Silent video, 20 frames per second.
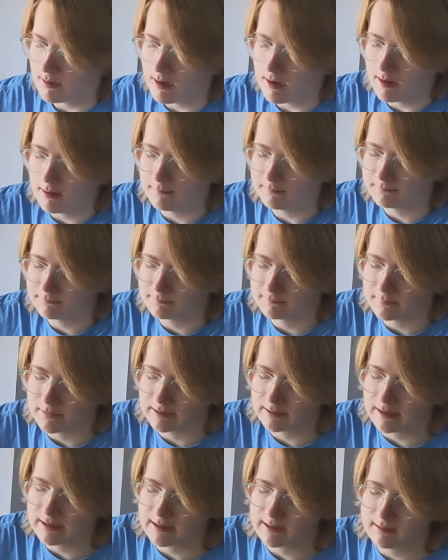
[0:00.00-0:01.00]

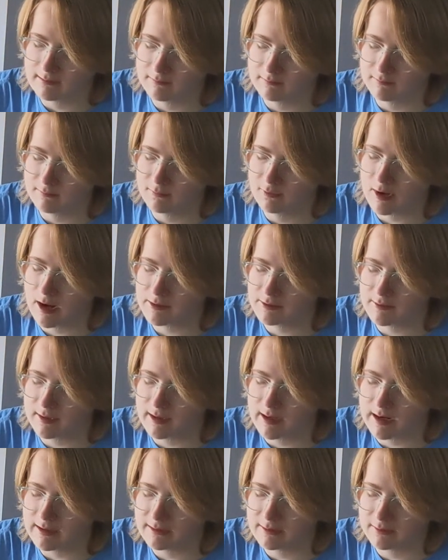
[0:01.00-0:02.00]
and
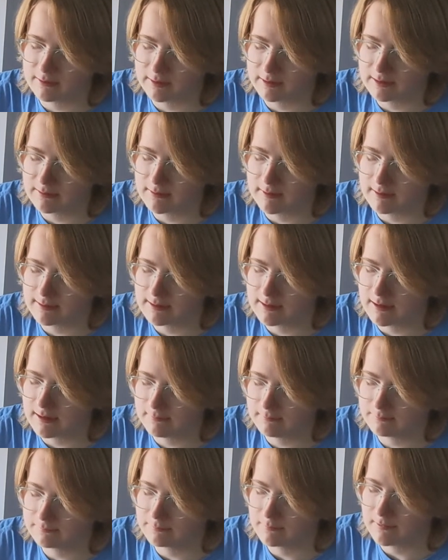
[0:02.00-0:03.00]
graduate high school and experience
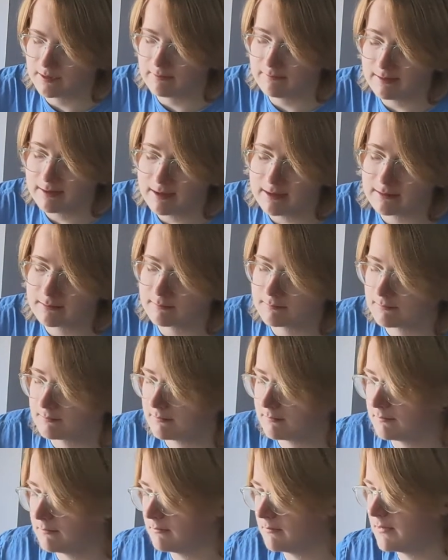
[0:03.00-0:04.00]
that. If you didn't,
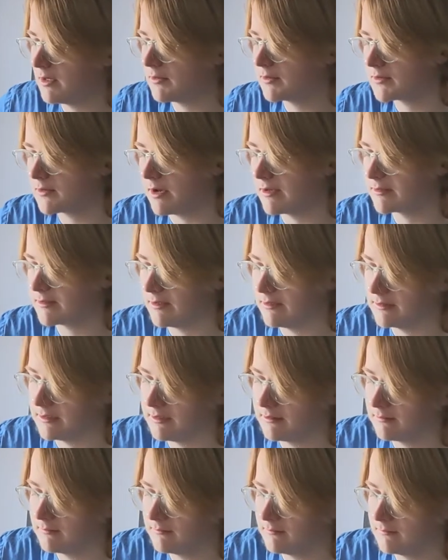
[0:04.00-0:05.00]
no stress on
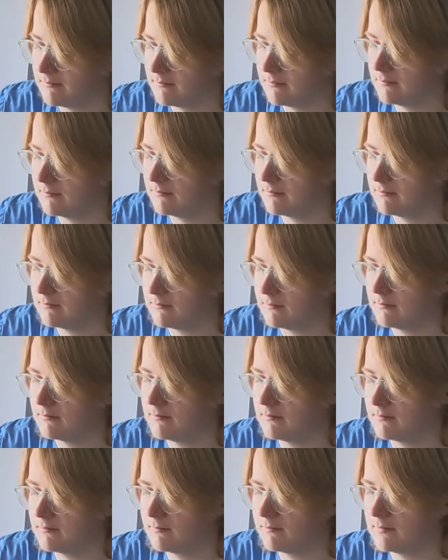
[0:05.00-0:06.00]
you.
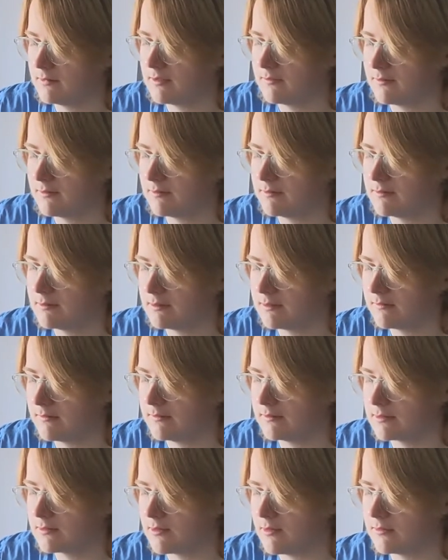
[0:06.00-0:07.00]

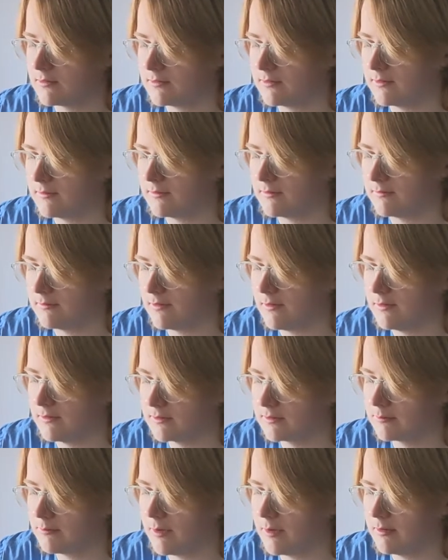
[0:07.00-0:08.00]
Different strokes for different
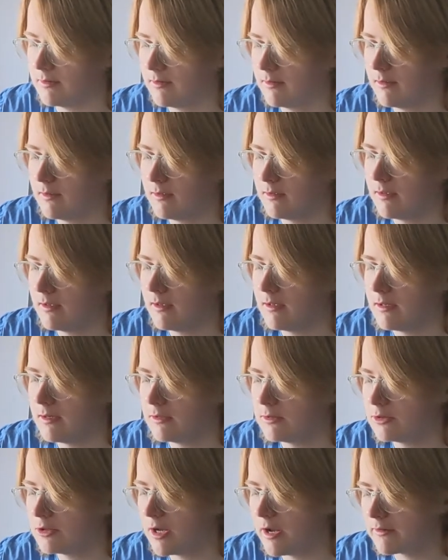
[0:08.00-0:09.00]
folks, but
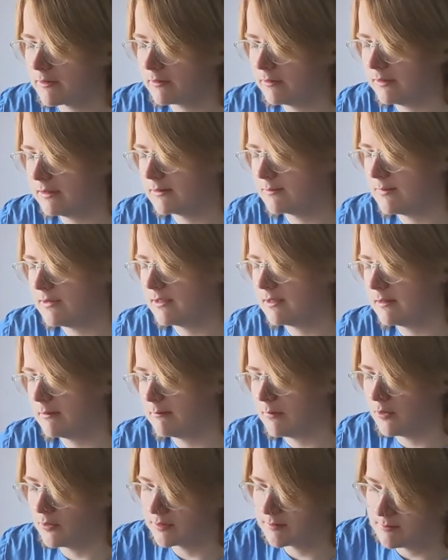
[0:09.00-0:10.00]
generally
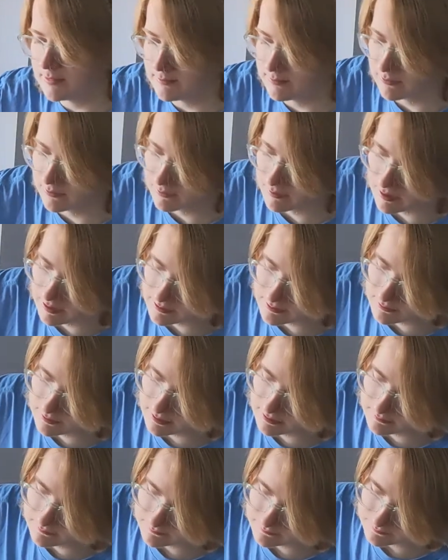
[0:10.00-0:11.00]
speaking, most people
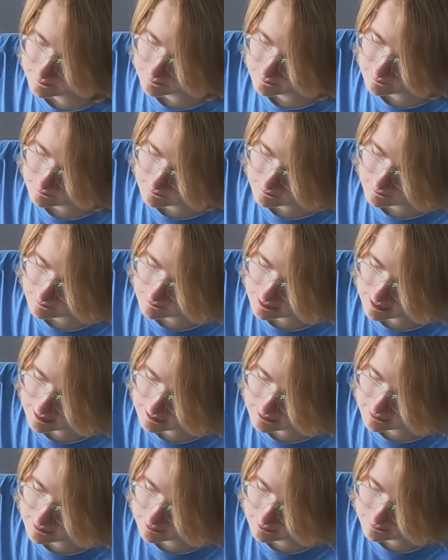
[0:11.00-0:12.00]
graduate
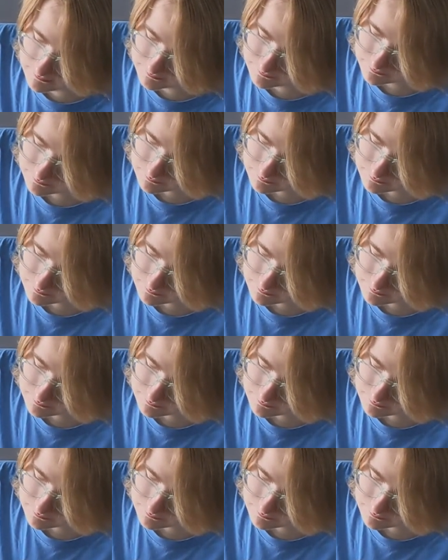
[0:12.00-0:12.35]
high school.